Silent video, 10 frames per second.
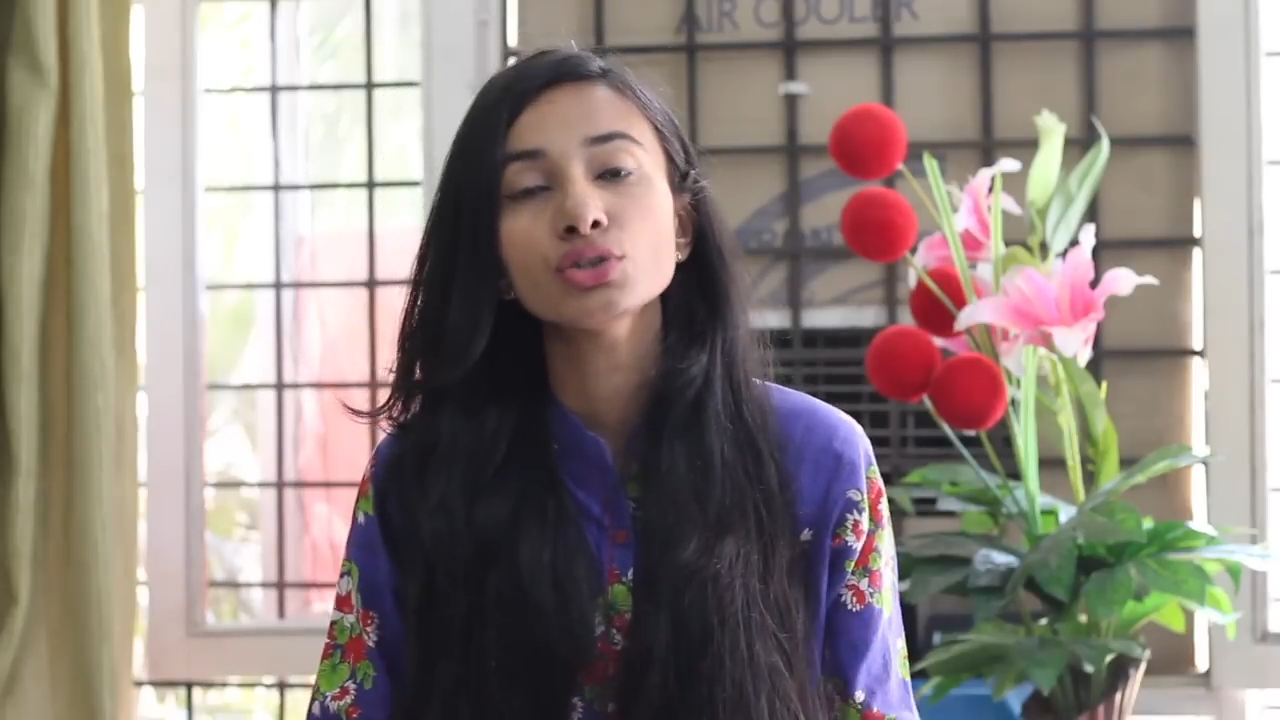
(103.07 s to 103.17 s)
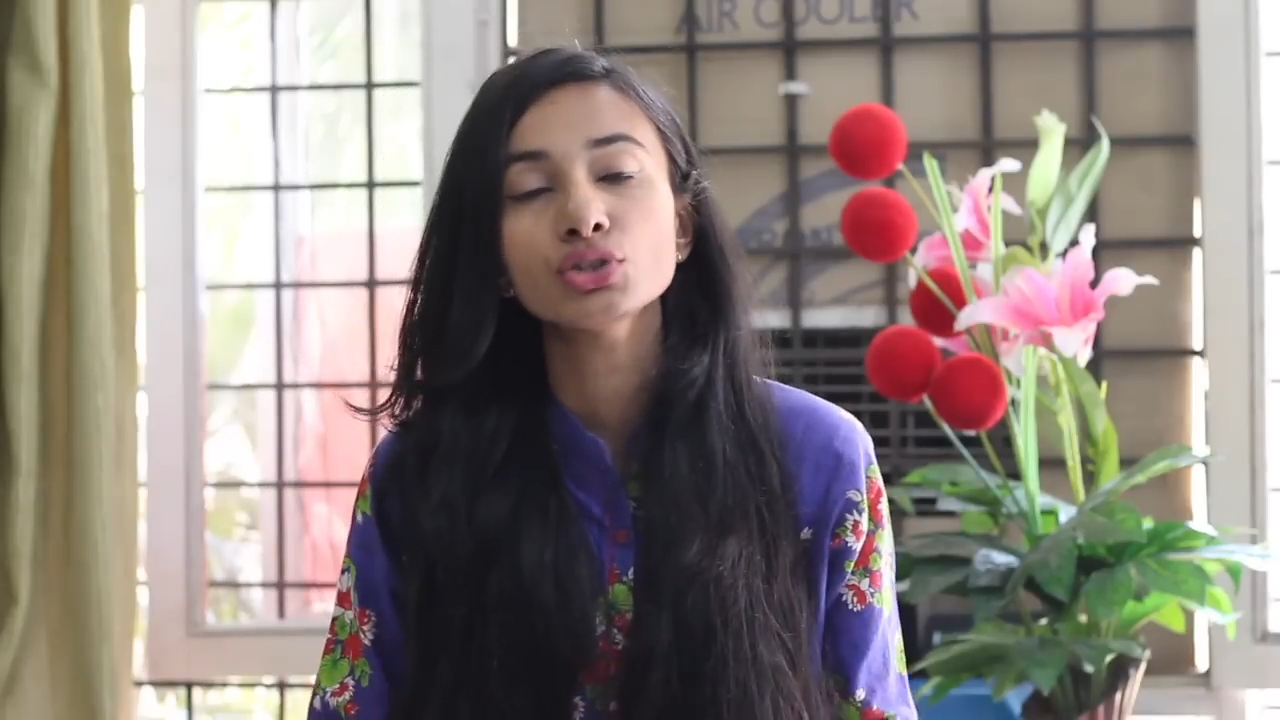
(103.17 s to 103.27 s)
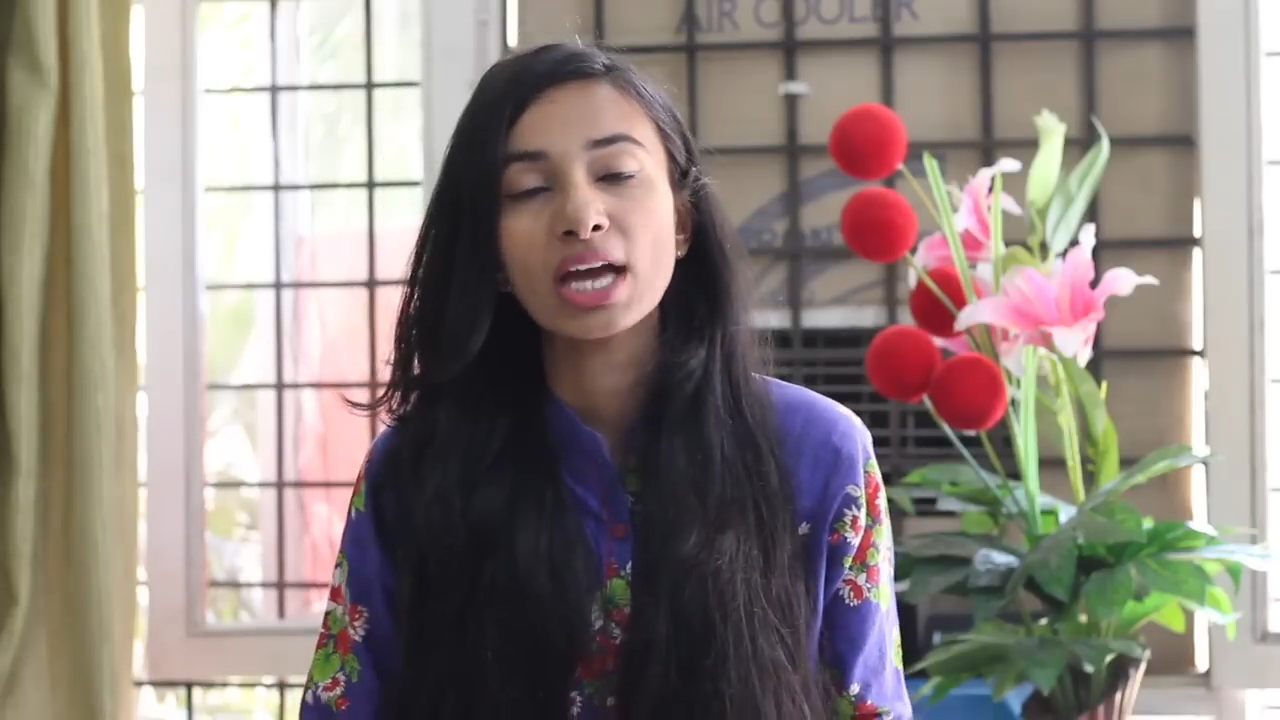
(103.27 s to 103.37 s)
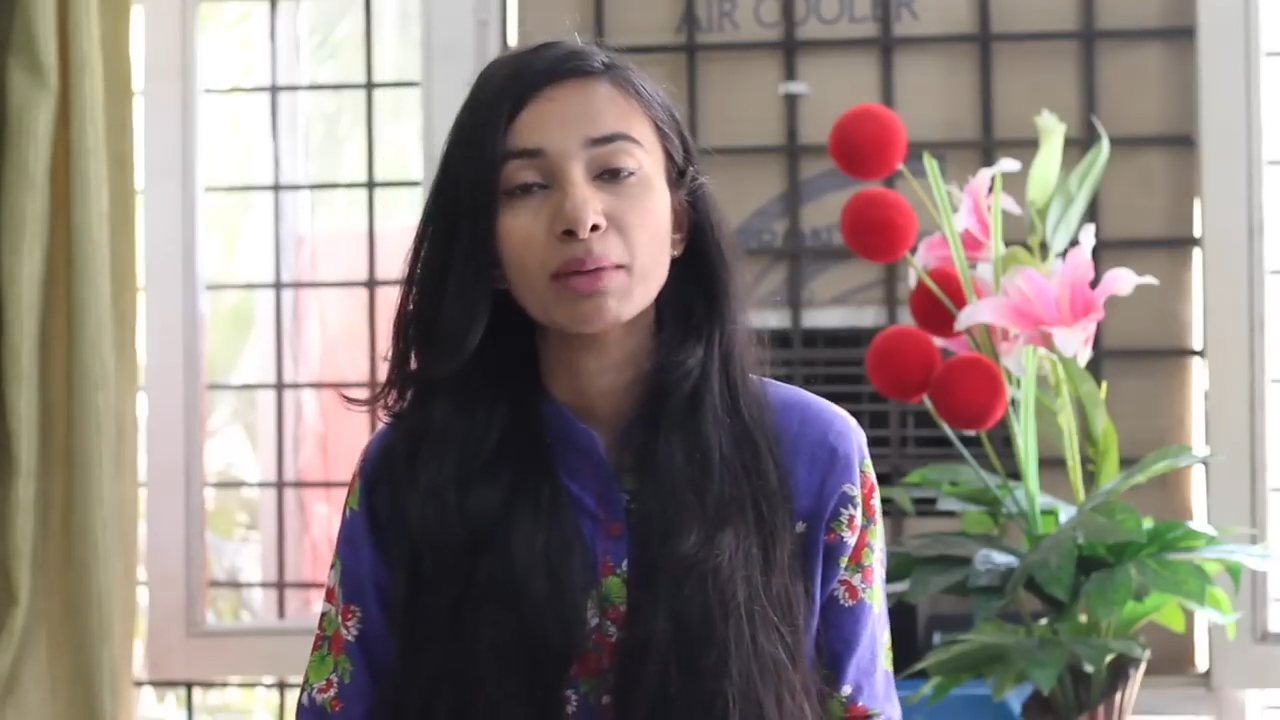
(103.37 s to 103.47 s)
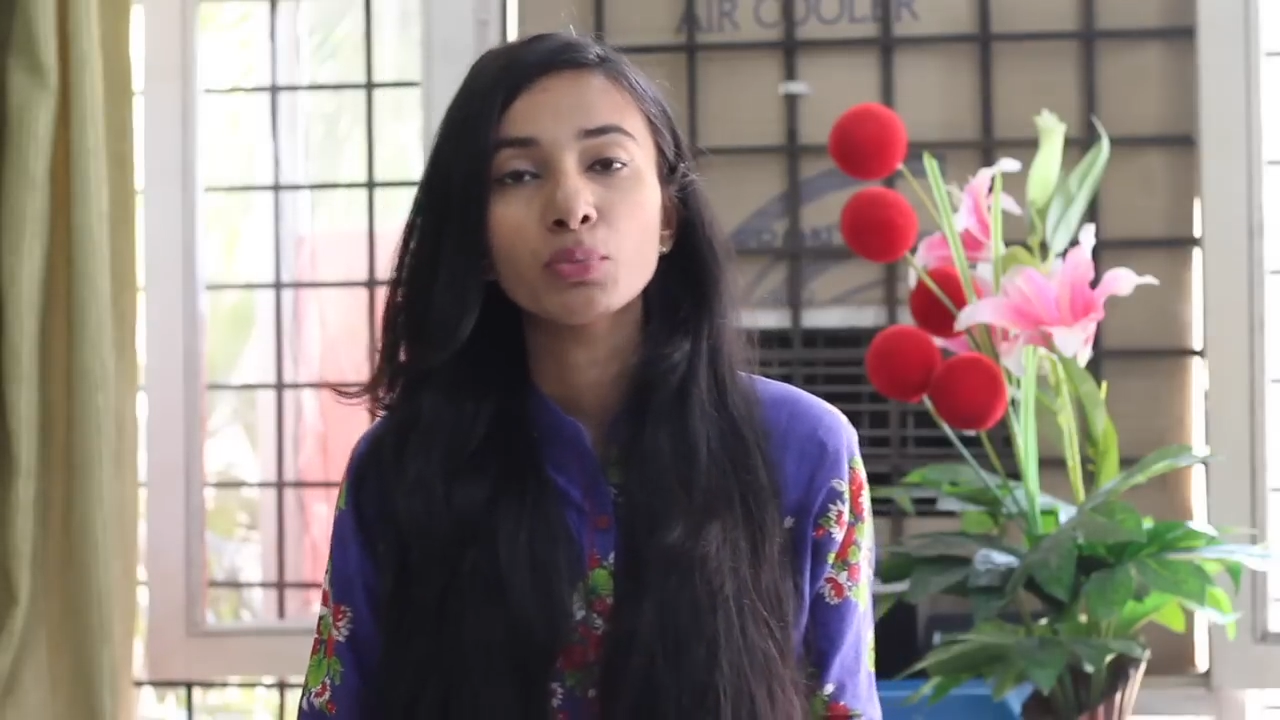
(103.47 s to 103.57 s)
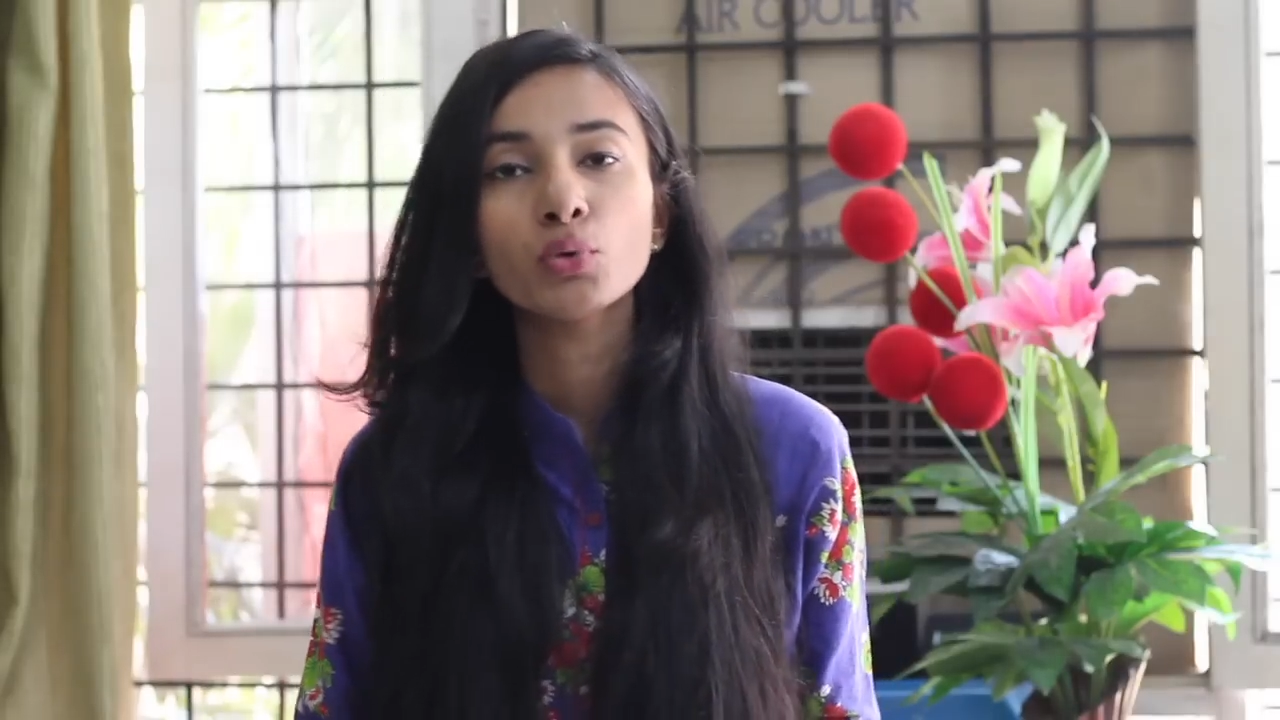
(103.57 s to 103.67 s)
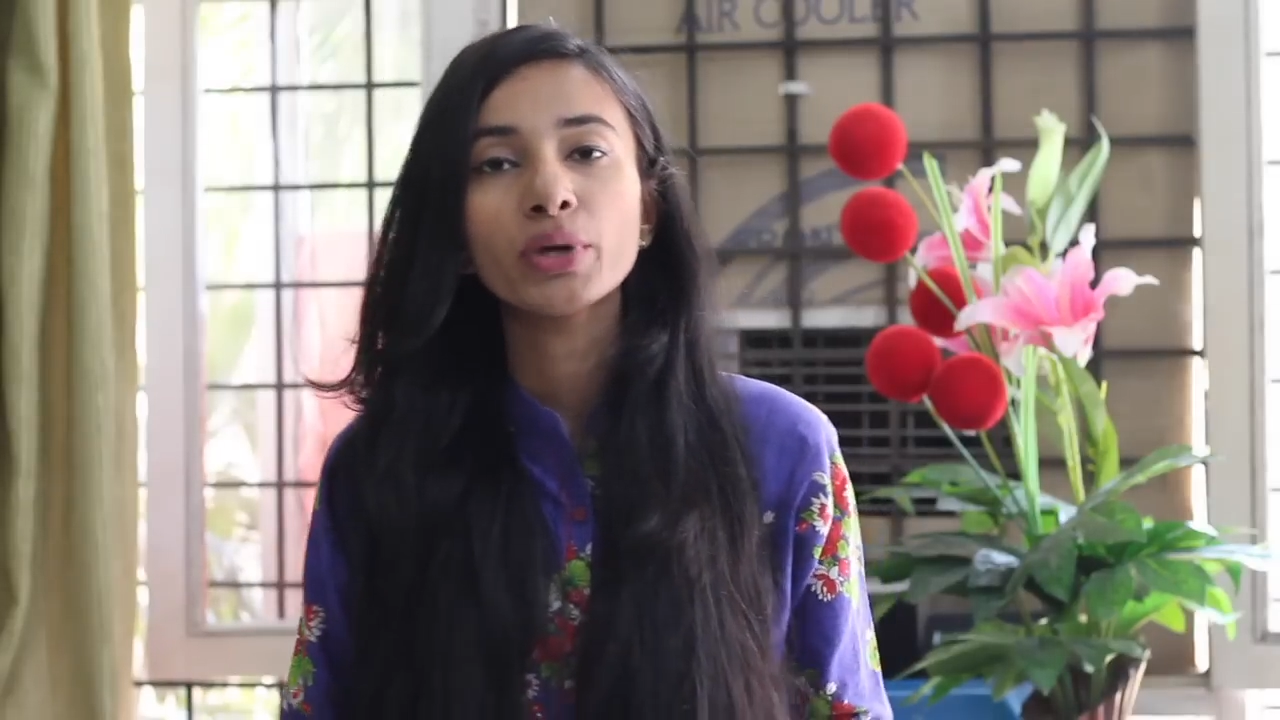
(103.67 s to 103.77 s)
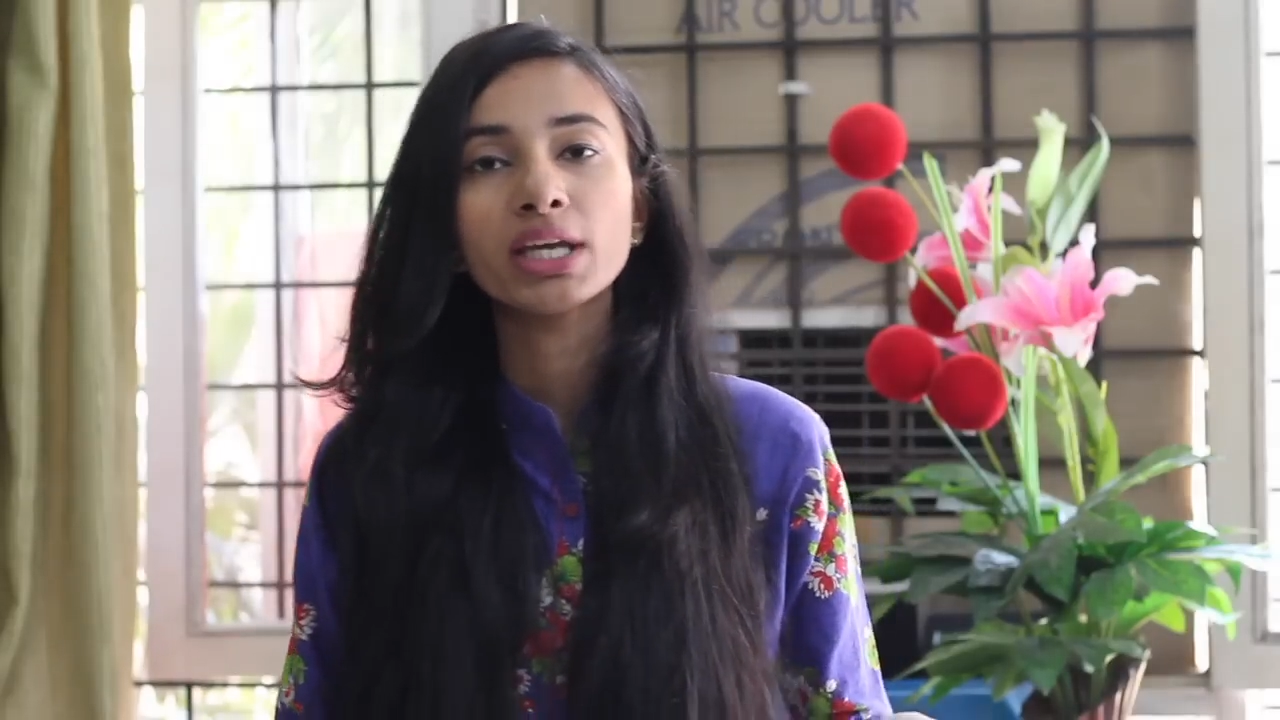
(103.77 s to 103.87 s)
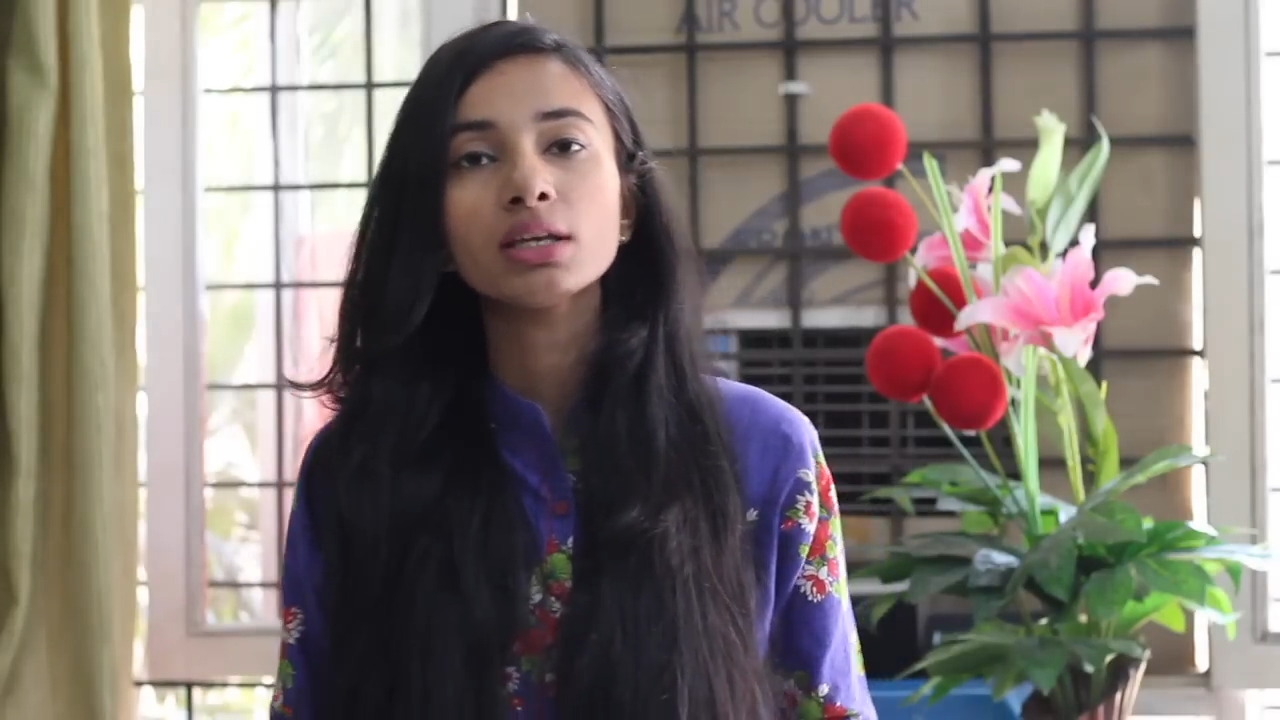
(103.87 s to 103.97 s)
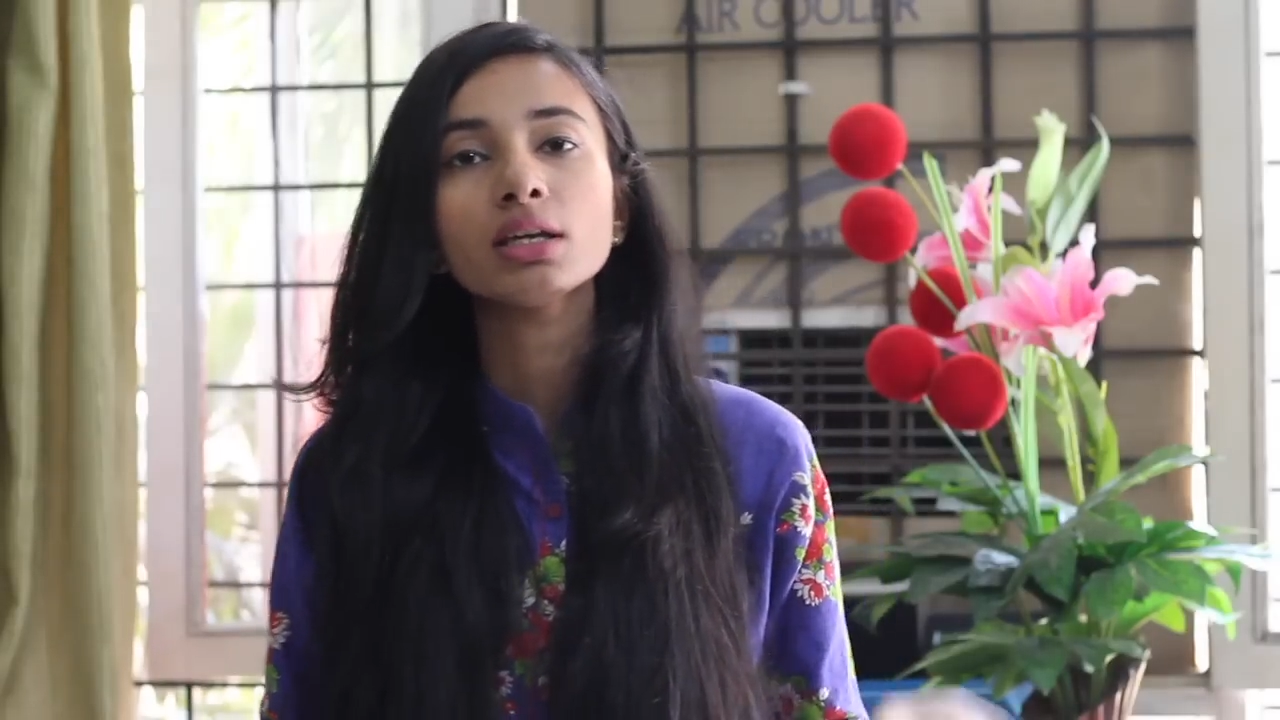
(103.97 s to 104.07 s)

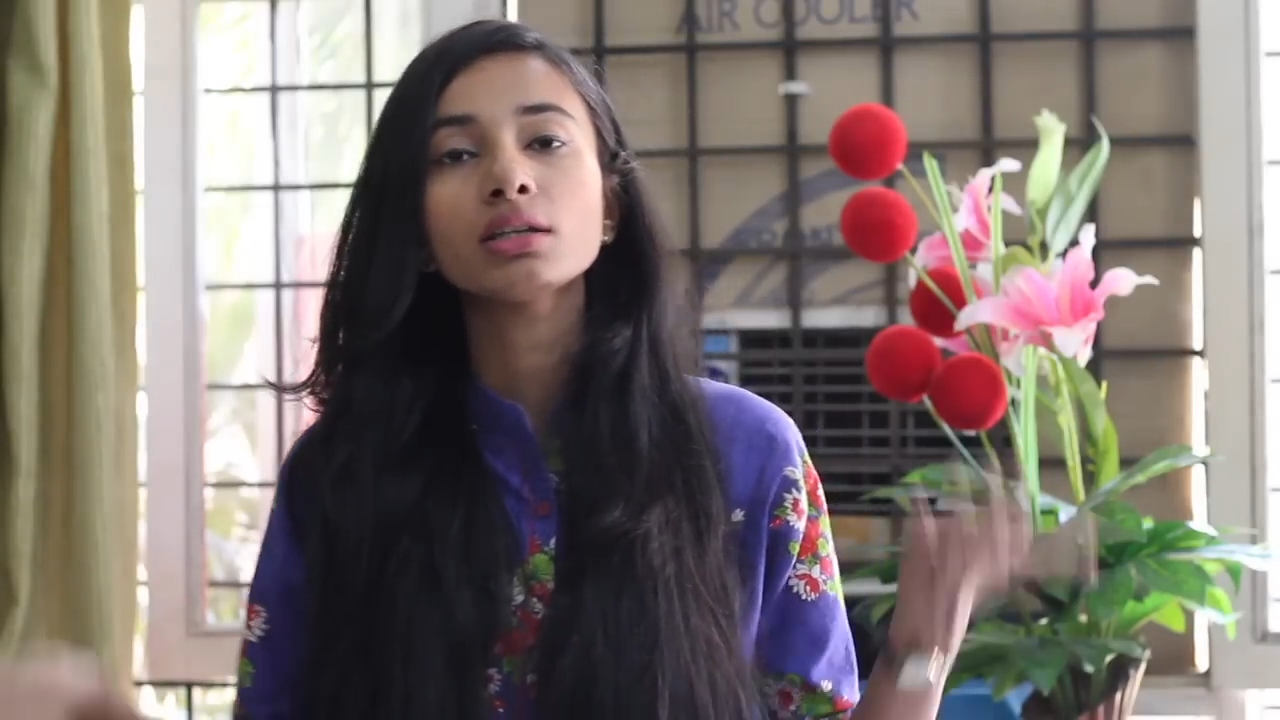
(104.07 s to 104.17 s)
shampooing,